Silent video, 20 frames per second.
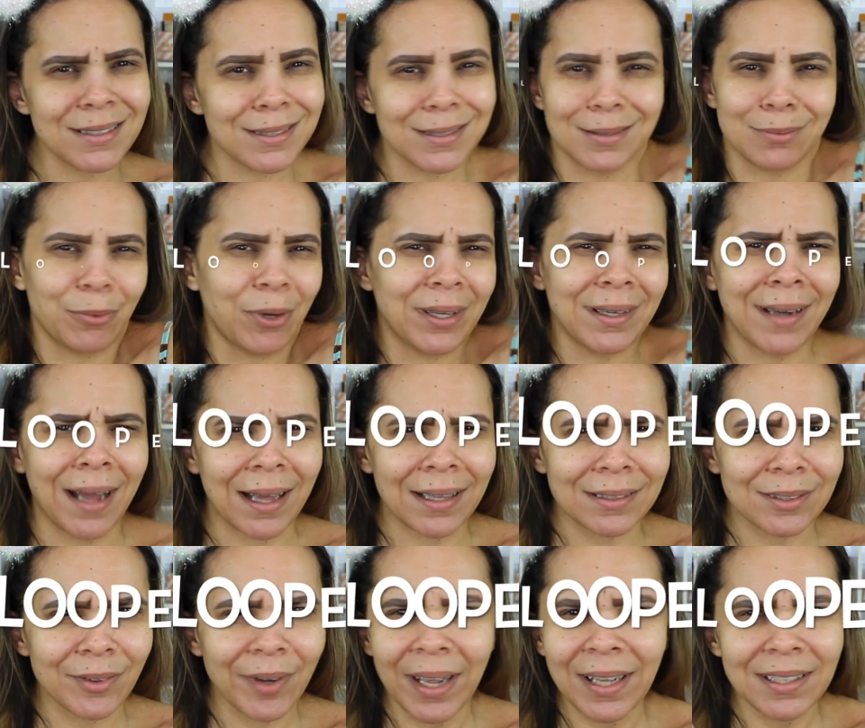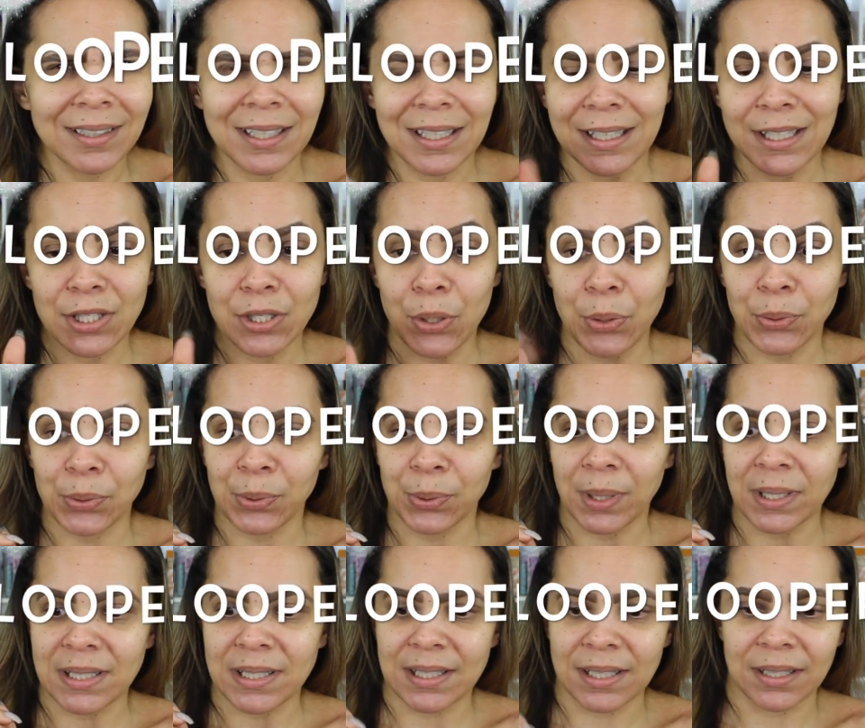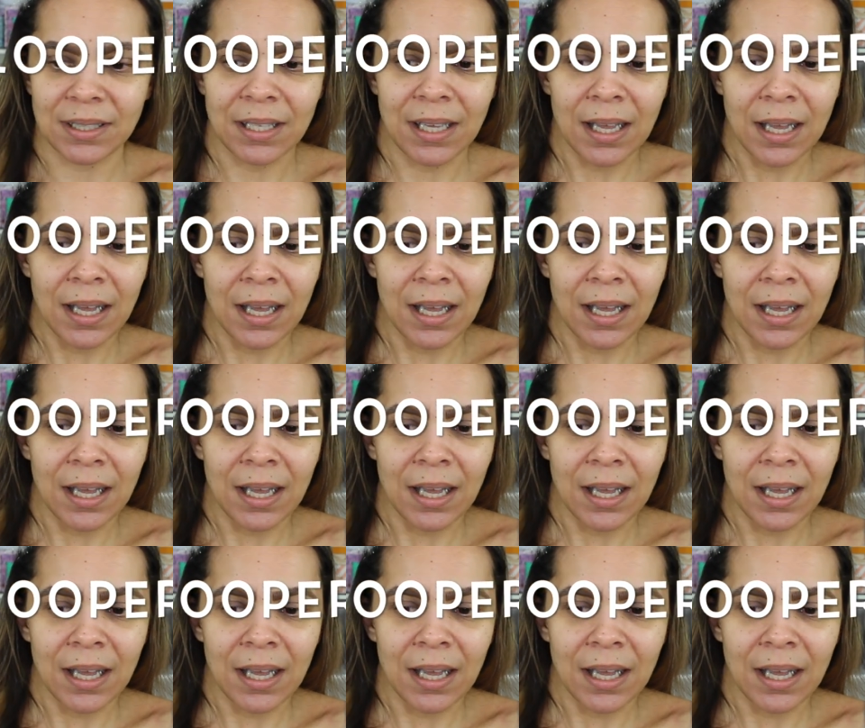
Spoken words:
course. Why not, right? Let's go crazy.